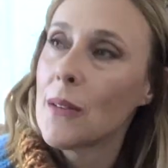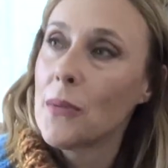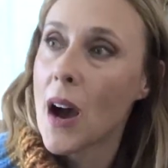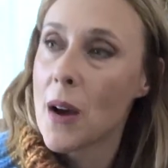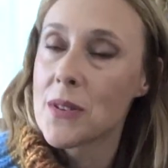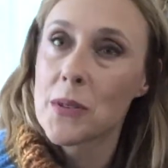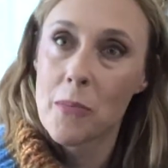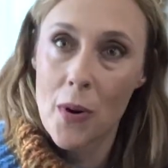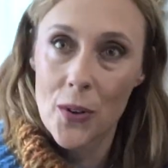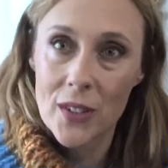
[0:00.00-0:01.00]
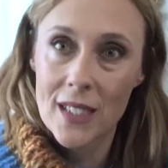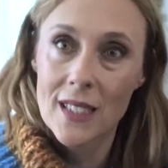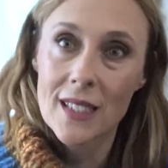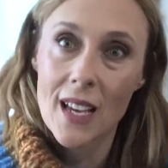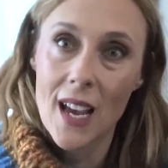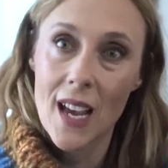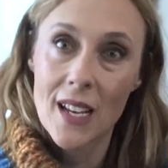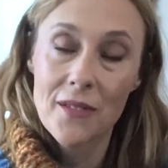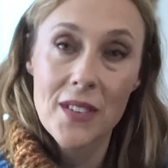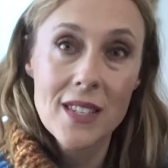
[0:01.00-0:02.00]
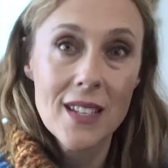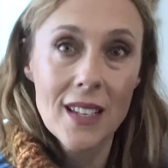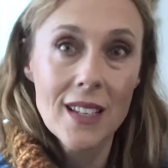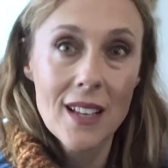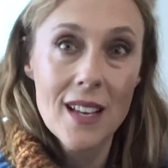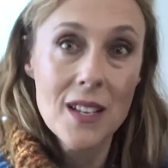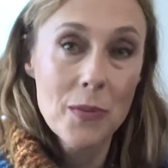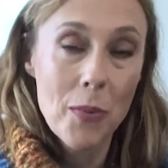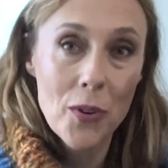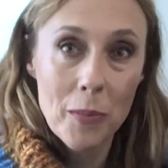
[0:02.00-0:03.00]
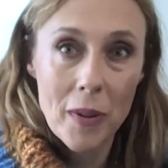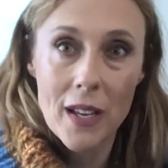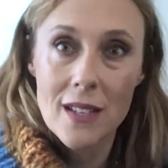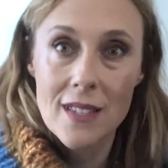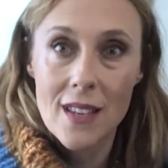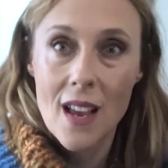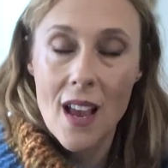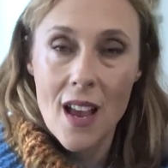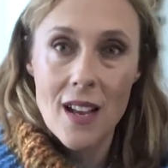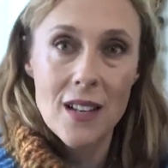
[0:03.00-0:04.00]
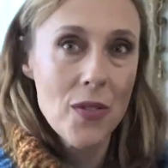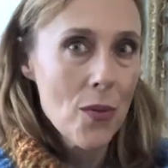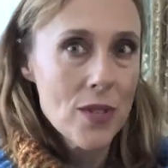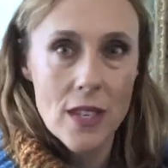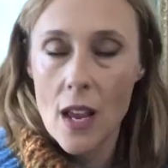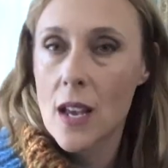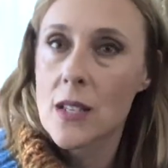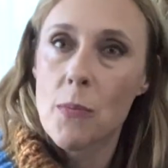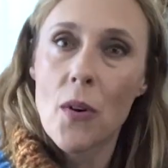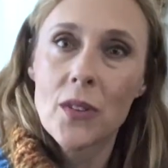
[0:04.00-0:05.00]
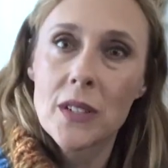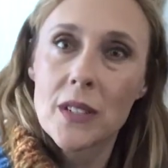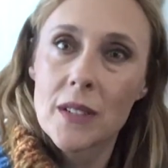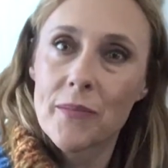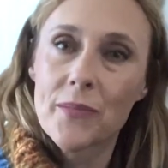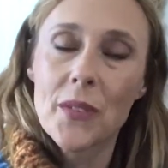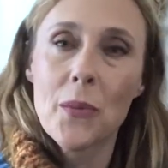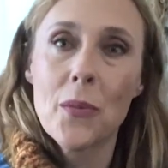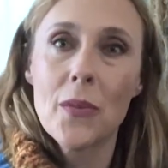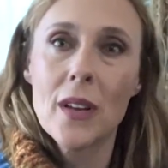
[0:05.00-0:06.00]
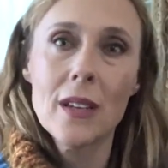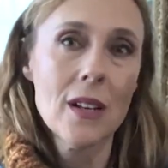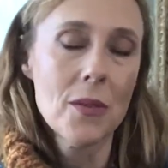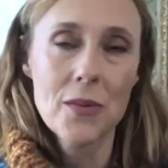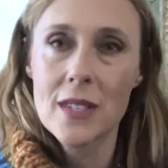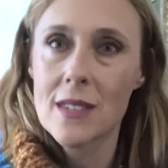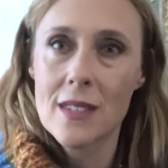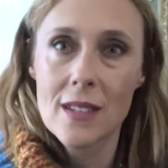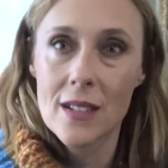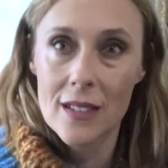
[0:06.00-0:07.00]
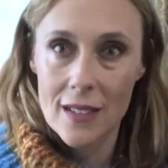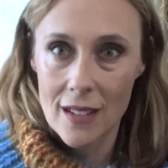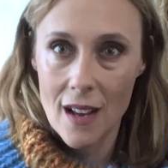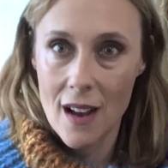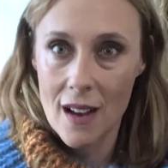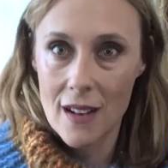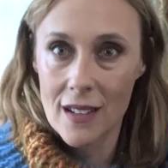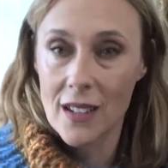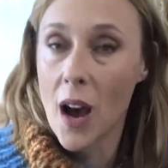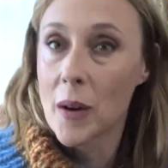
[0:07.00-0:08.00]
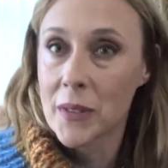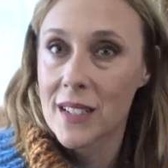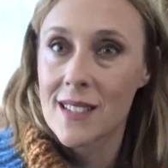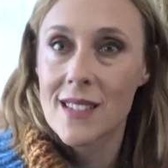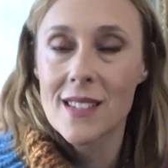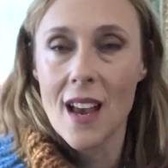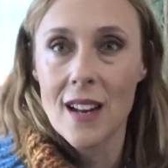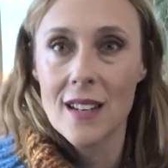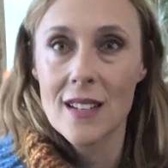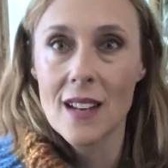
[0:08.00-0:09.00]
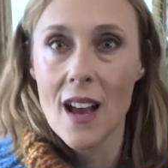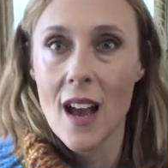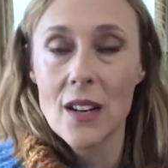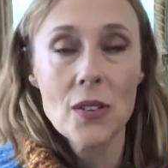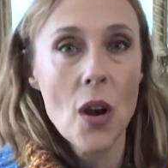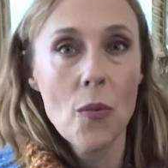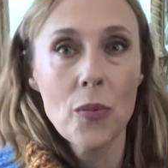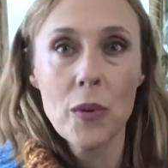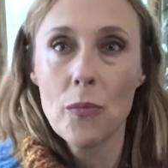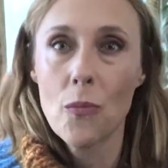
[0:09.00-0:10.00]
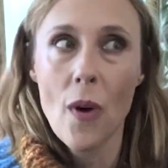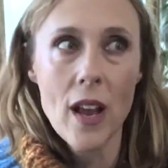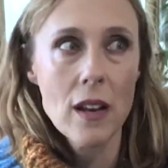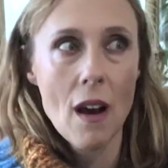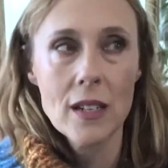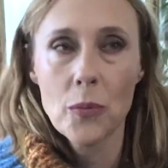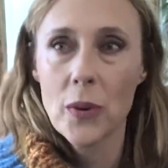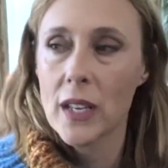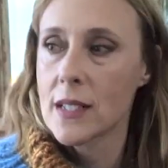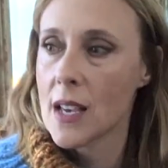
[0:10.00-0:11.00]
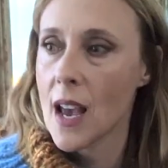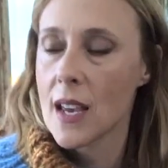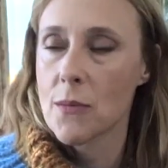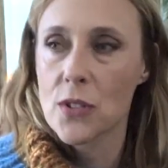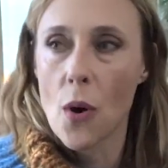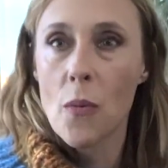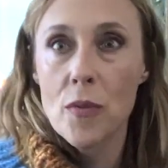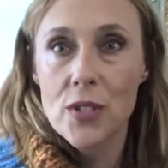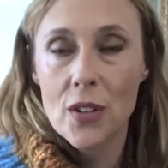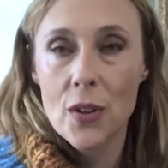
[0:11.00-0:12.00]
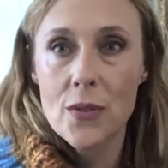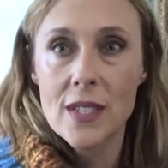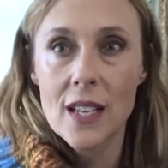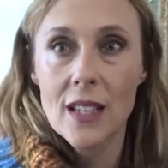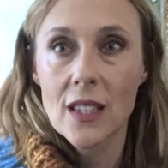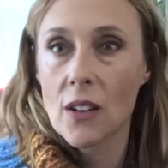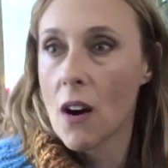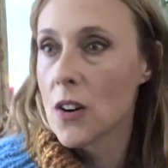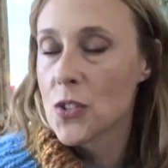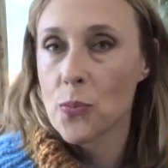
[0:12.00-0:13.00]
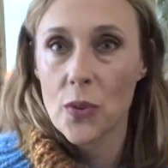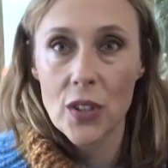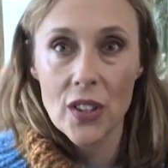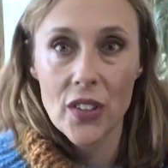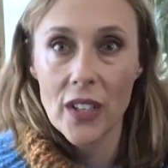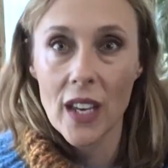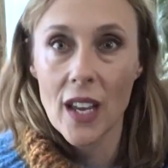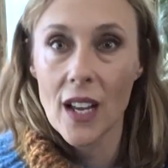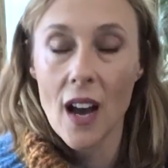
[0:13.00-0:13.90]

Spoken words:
I was in Poland and visiting his birthplace. And in those days, Poland, you know, was still communist. And I don't know, we went on a weekday. It was almost closing. The guards weren't looking.